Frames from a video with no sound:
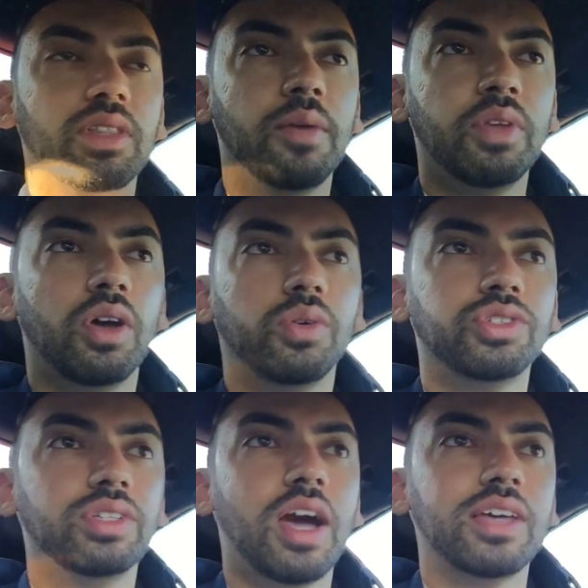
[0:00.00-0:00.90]
Let me know what
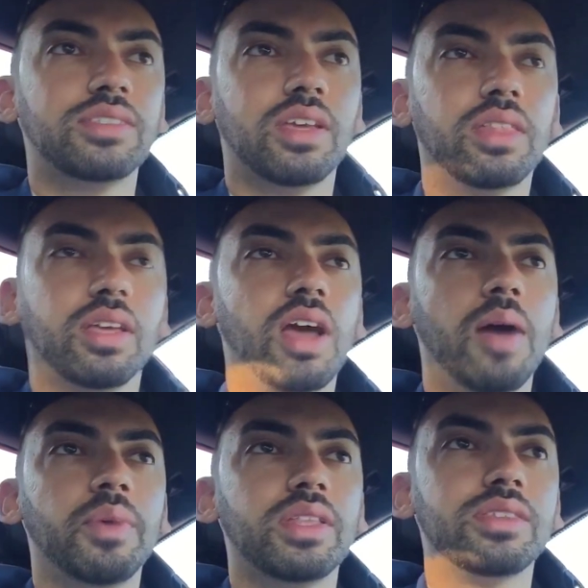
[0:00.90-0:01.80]
you guys think in the
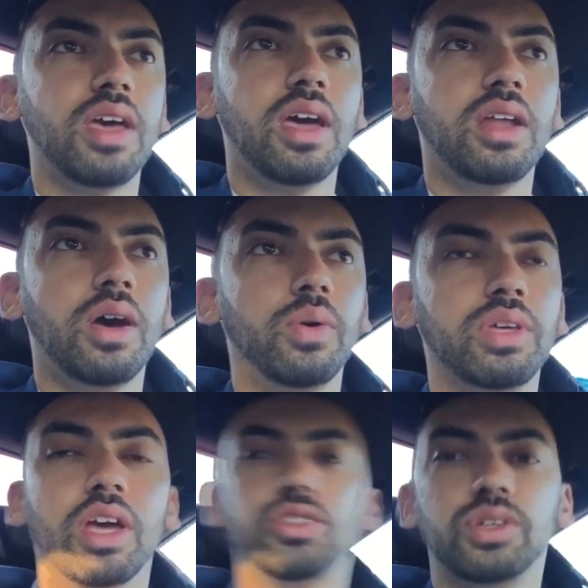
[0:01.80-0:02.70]
comments, and I will
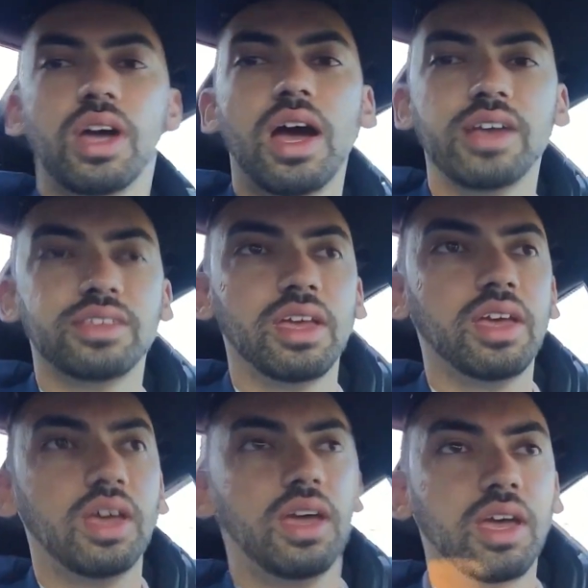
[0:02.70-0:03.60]
catch you guys
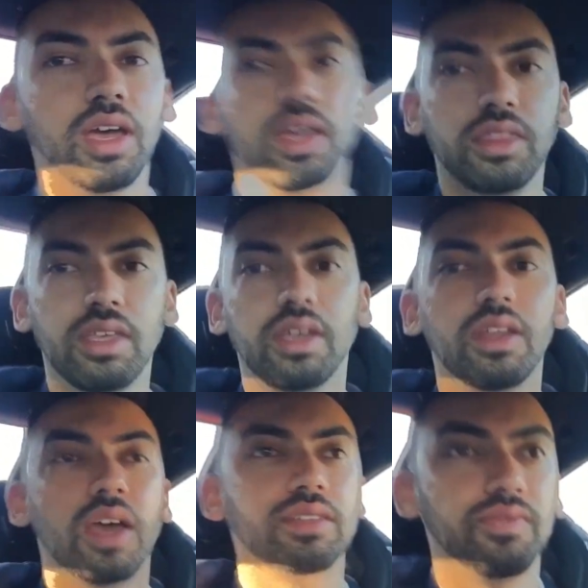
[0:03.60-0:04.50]
in the
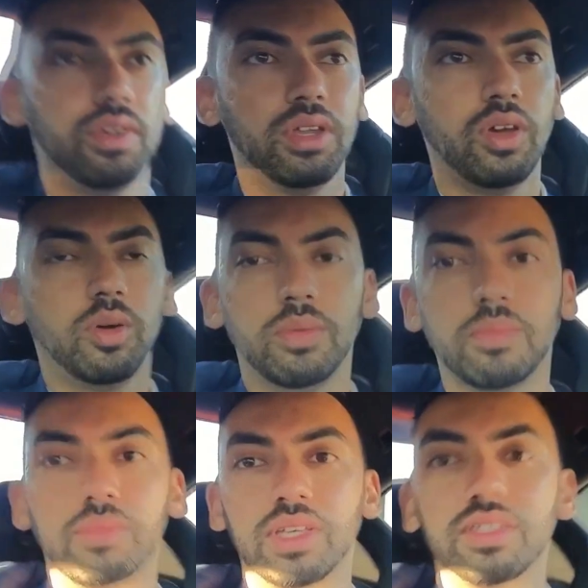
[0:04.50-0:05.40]
next video.
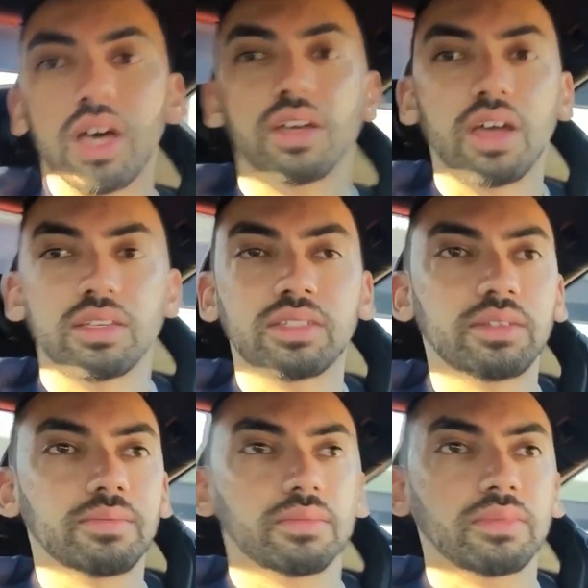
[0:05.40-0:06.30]
Peace out, guys.
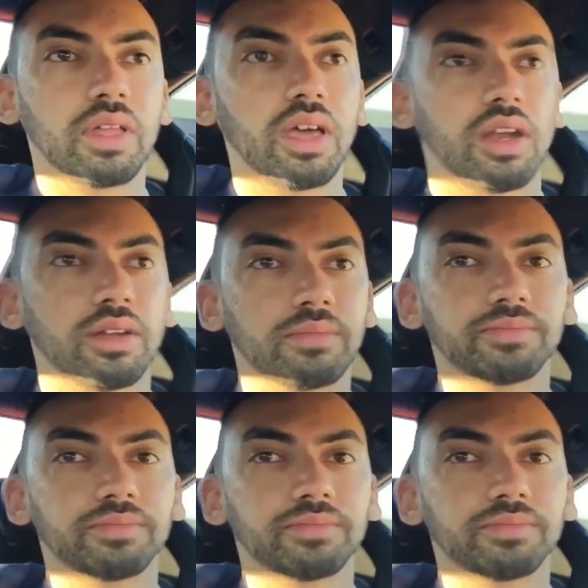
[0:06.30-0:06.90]
Later.